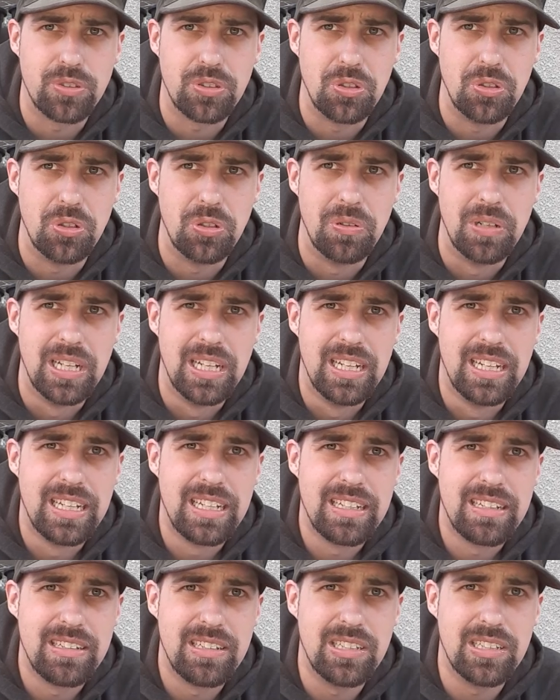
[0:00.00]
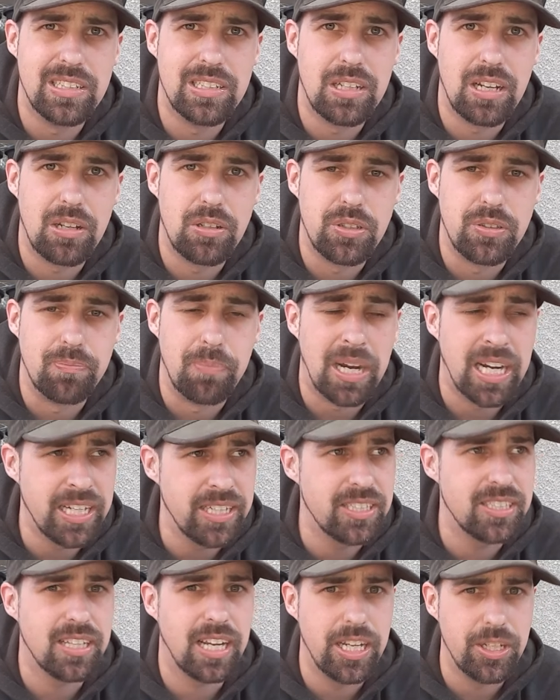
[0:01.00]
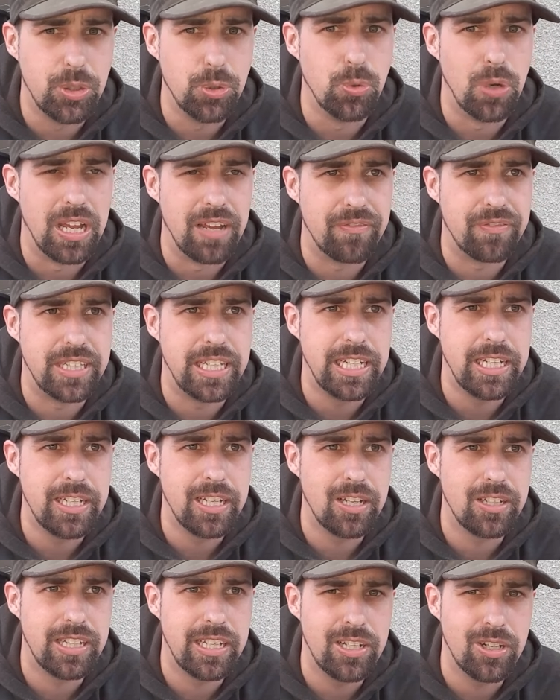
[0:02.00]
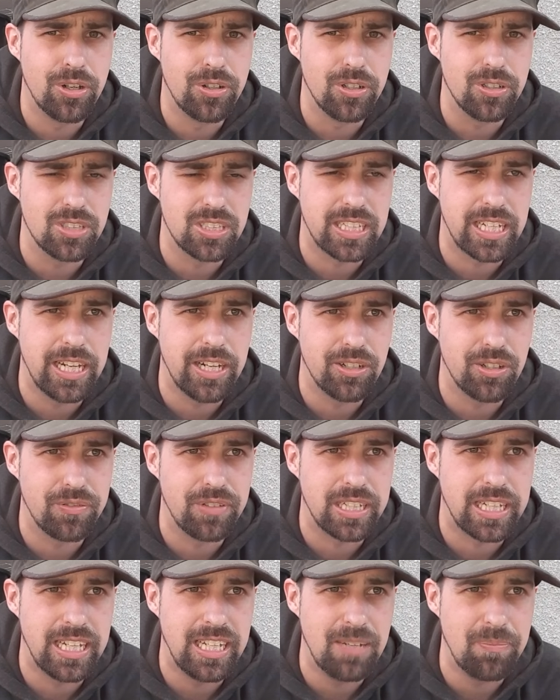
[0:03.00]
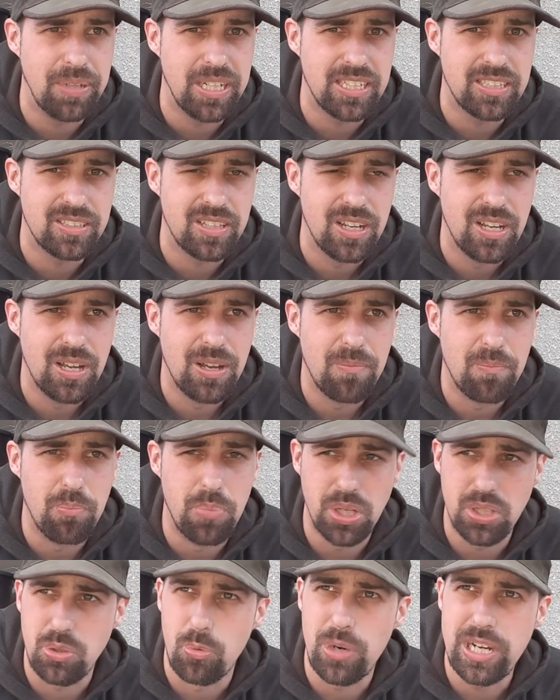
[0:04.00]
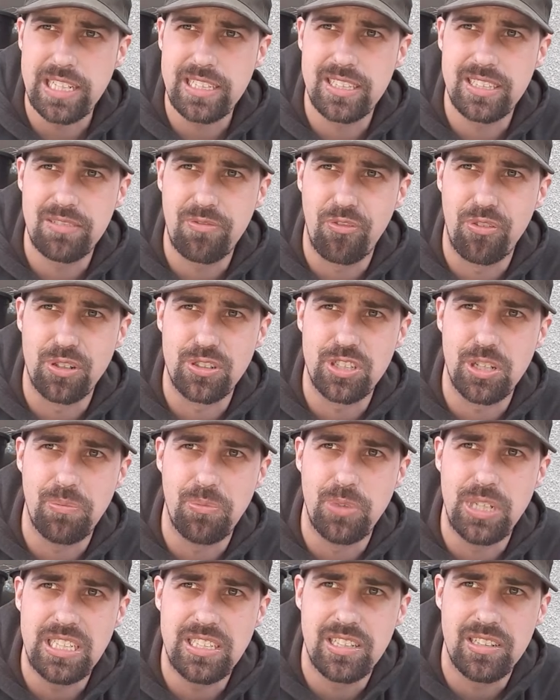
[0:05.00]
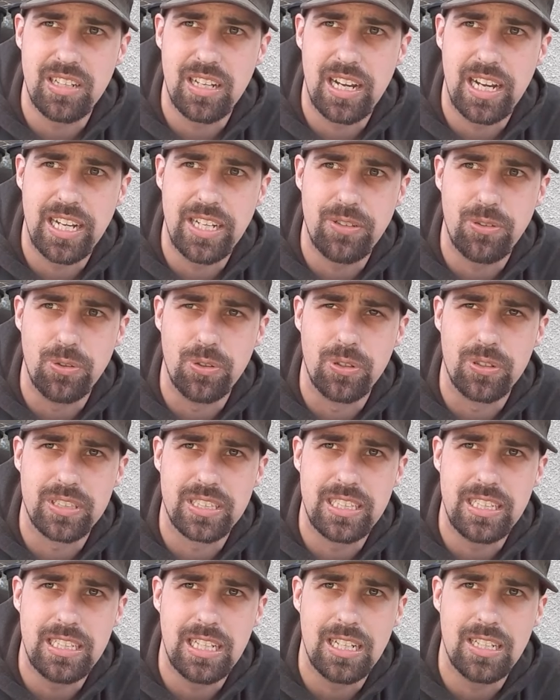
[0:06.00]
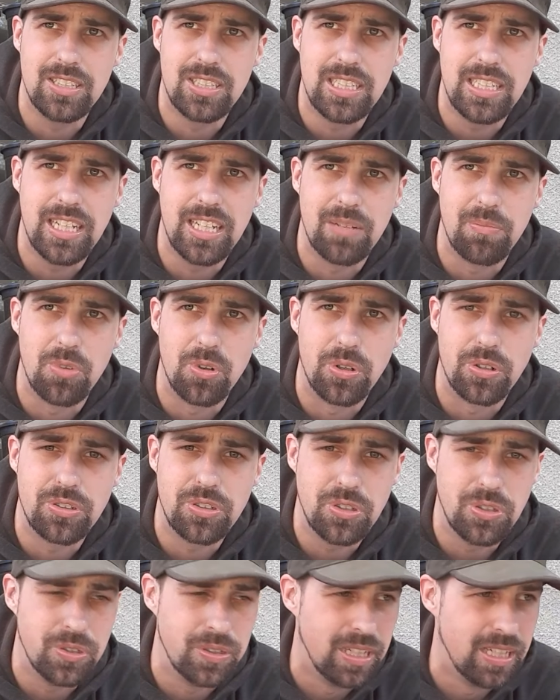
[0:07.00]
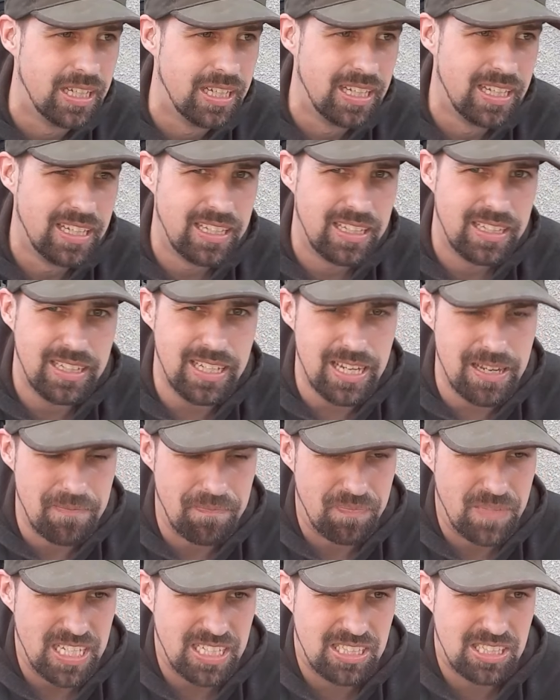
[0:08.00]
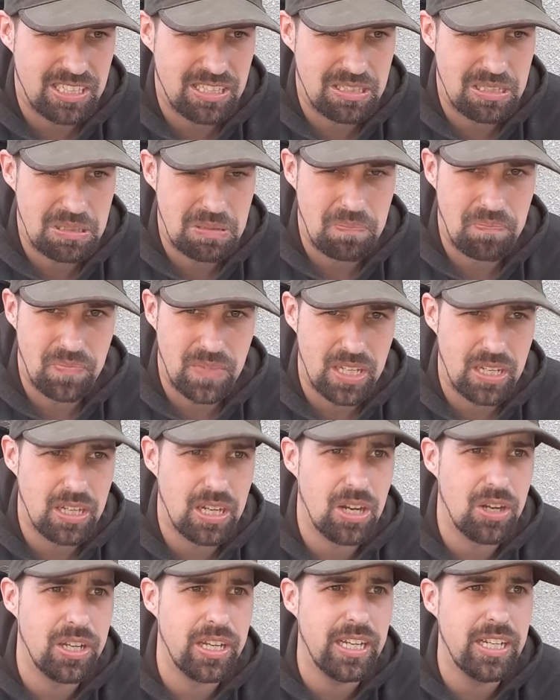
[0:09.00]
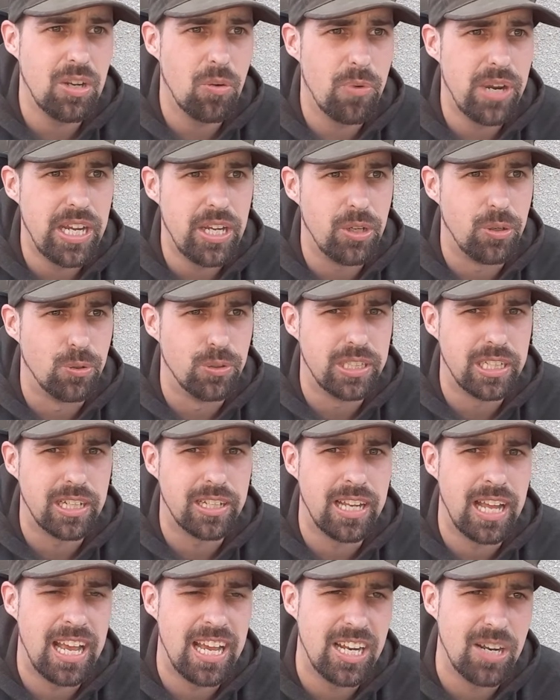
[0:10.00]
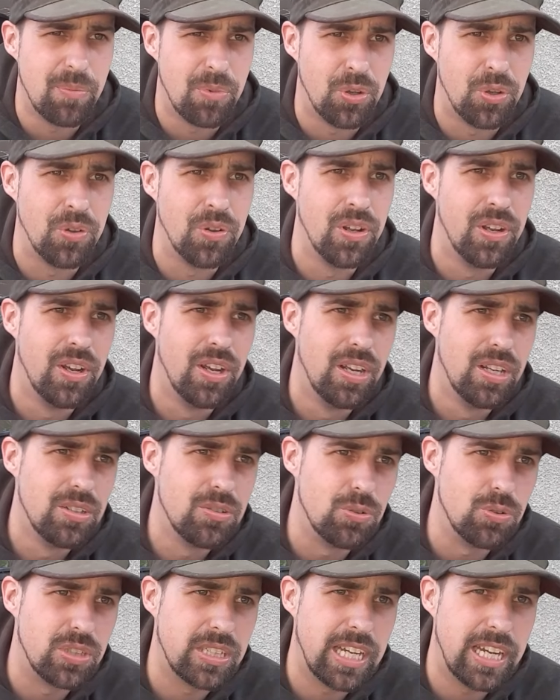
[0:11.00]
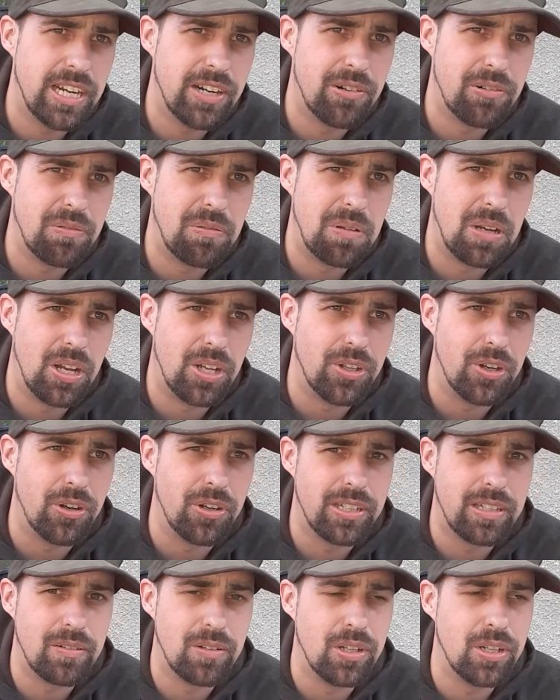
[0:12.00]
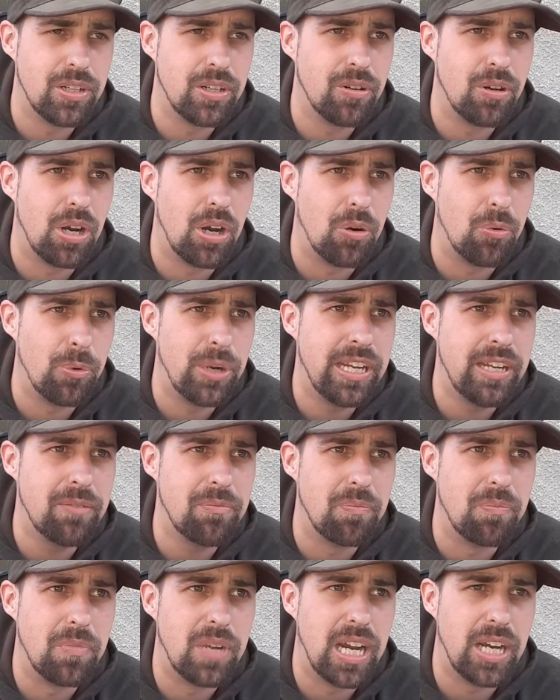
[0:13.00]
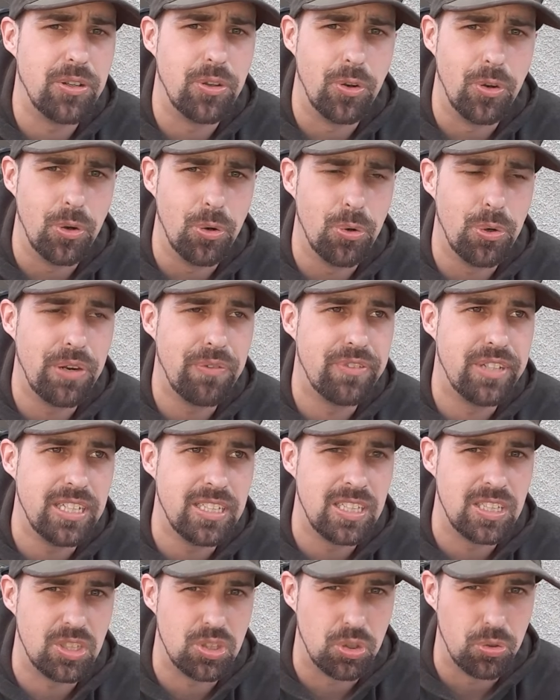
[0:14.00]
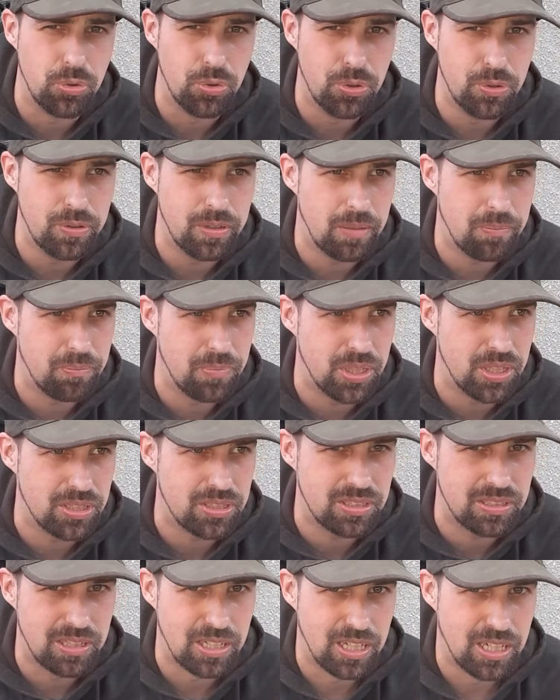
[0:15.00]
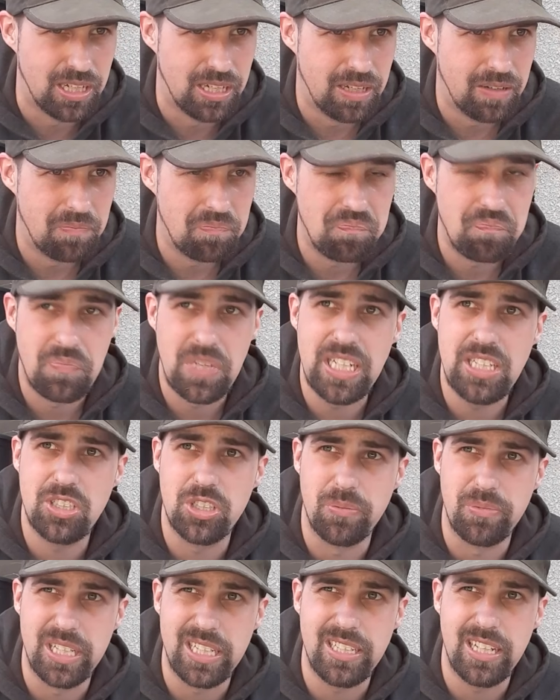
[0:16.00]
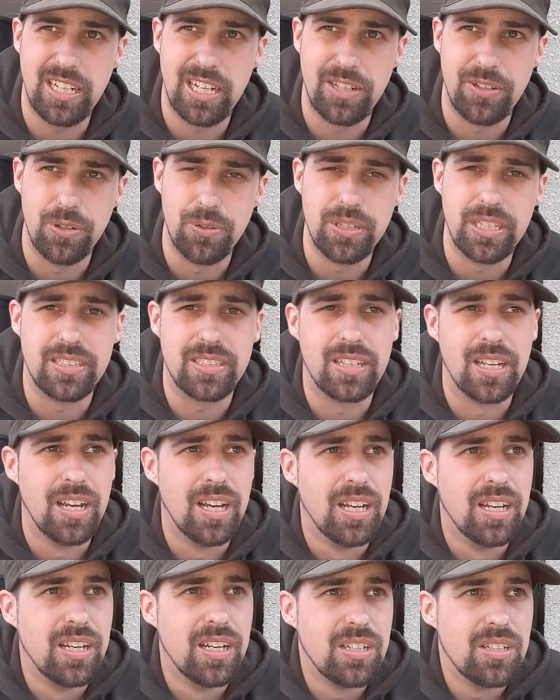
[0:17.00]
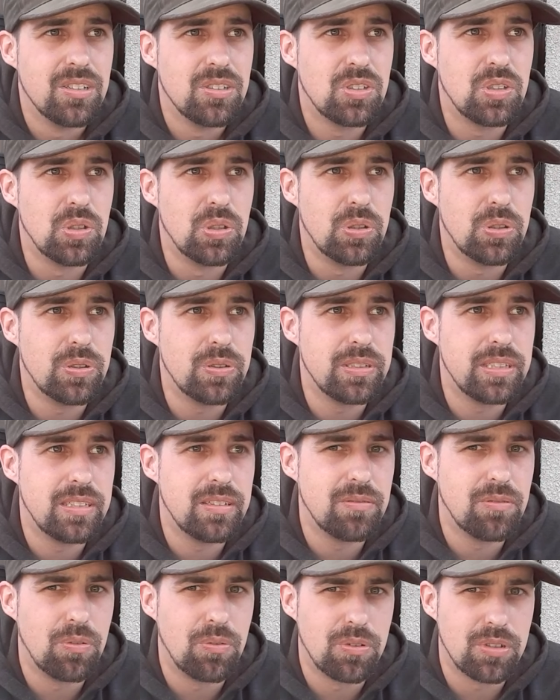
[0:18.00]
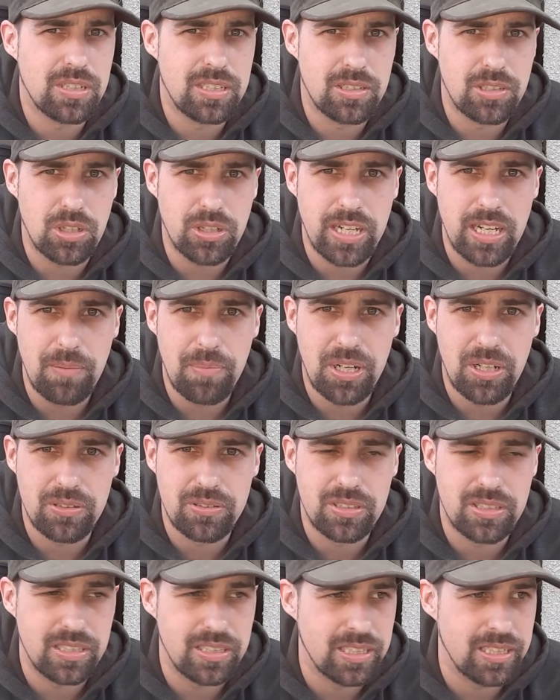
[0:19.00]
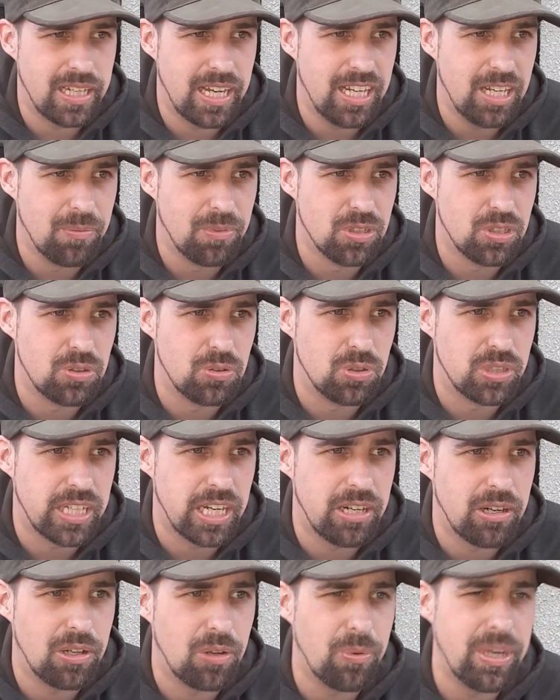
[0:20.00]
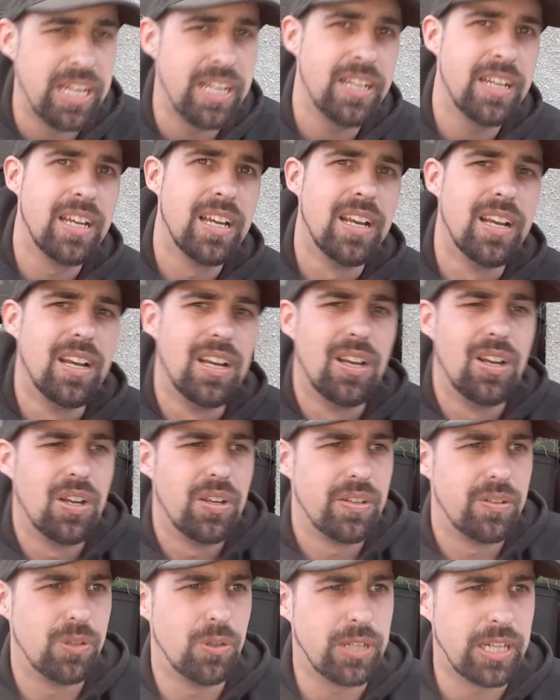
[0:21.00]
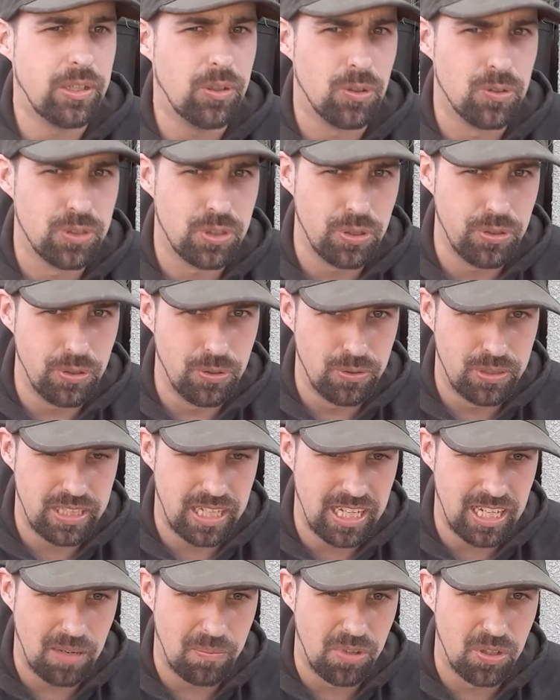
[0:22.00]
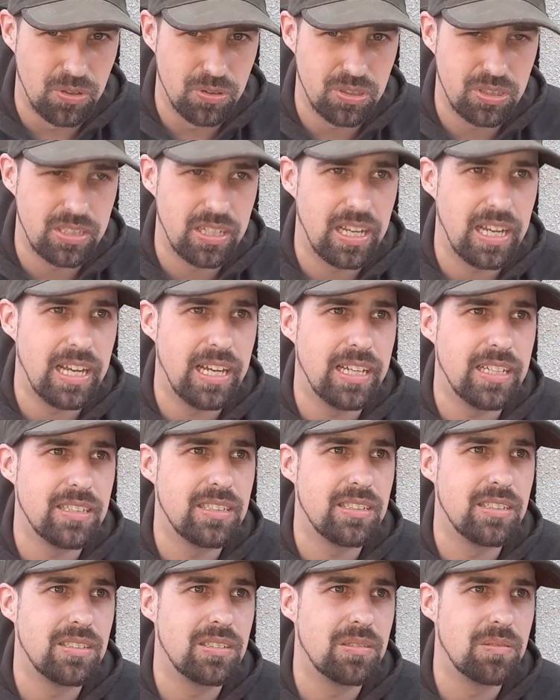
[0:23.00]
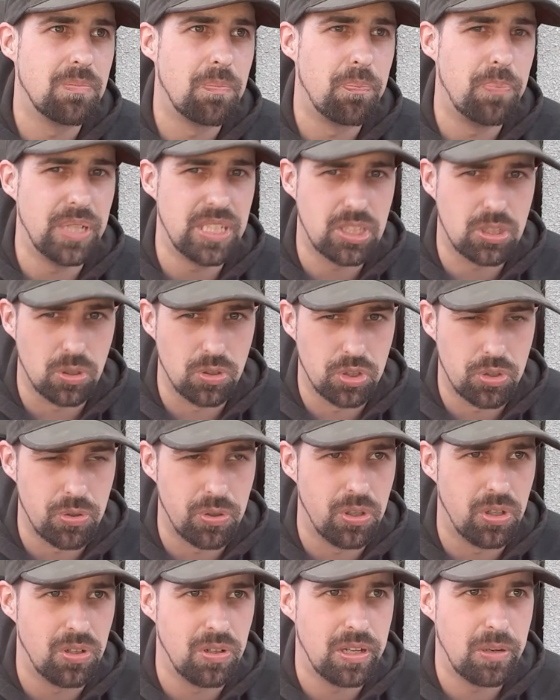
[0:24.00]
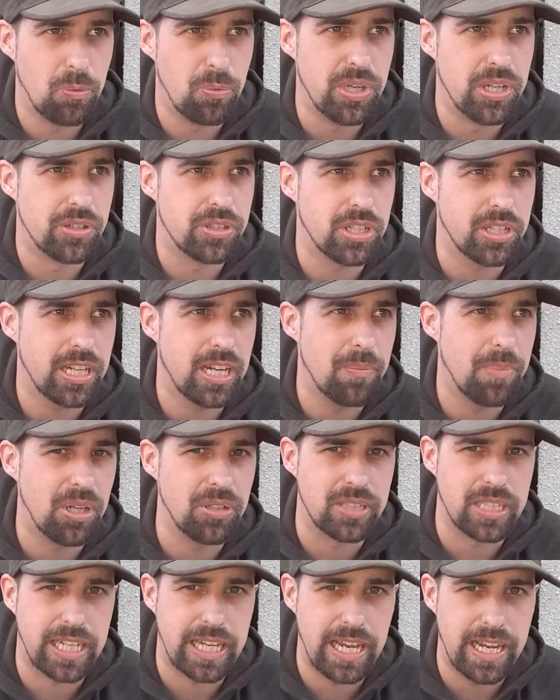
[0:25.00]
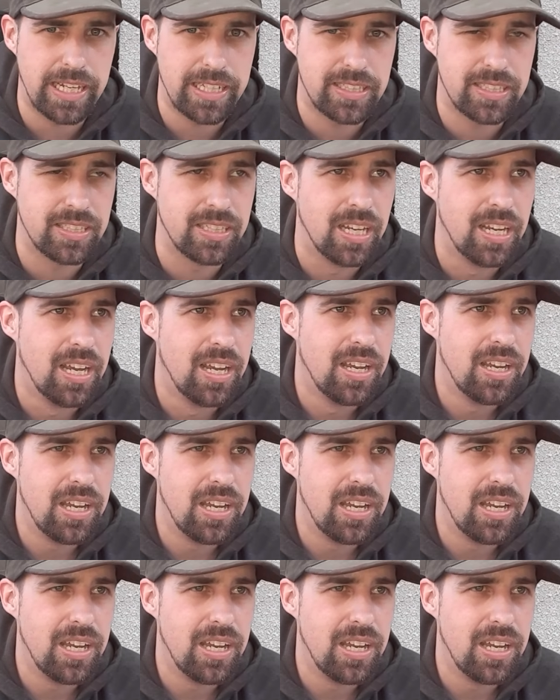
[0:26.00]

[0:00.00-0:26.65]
So the mice I do have. They they are not scared of the guinea pigs, but rats for some reason I do not see that, see anymore. So yeah, that's uh, in a way using an animal to scare an earth uh, away. I don't know if this is true, but it's something that I noticed. So talking about uh, animals to scare away, you can also use animals as pest control. We are talking about cats.